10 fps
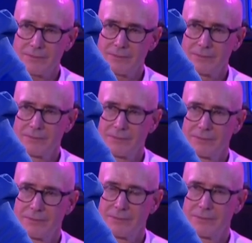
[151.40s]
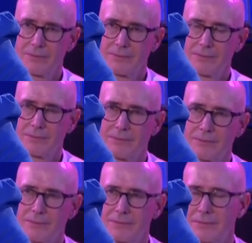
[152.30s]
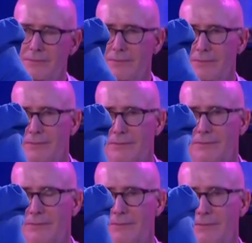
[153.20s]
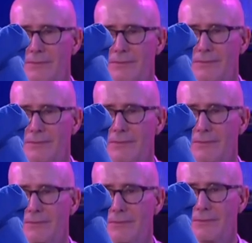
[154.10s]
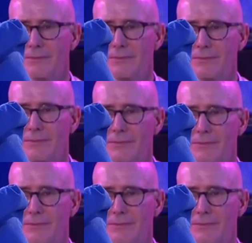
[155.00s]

The person shown says nothing.